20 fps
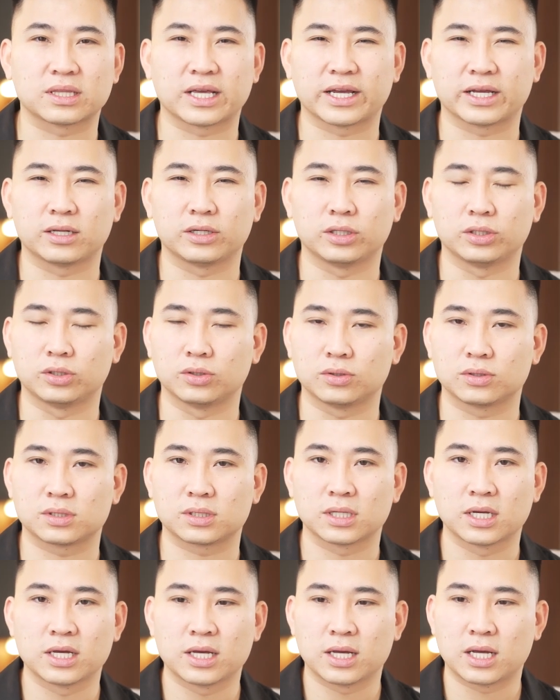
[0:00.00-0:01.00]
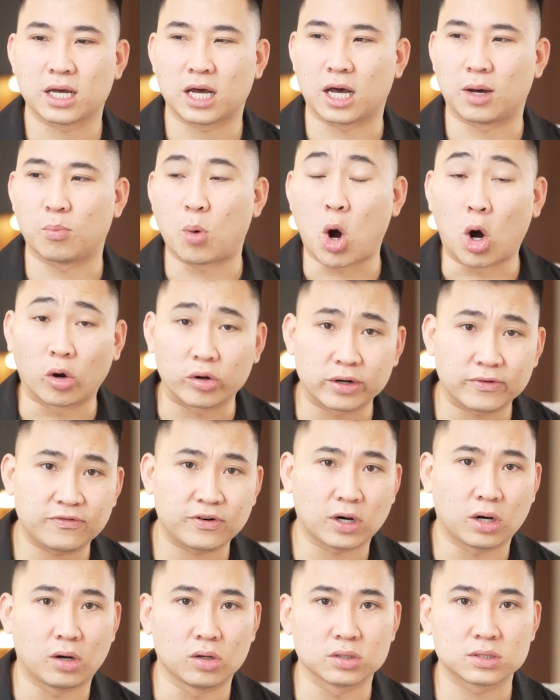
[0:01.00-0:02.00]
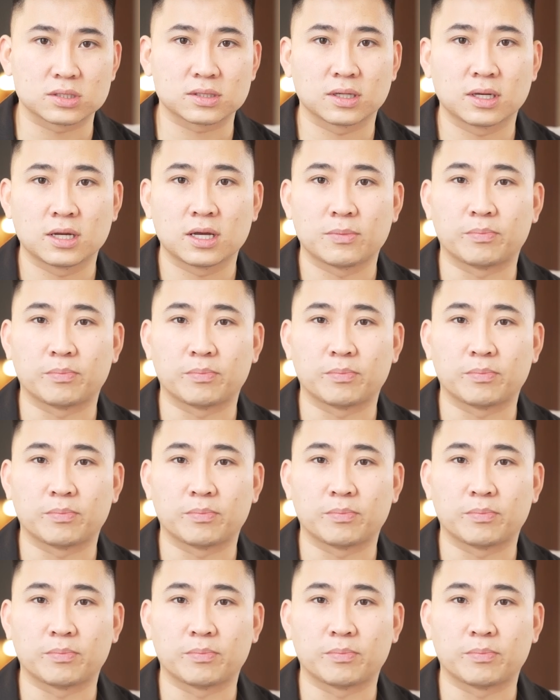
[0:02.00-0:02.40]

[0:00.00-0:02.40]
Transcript: They use older phones,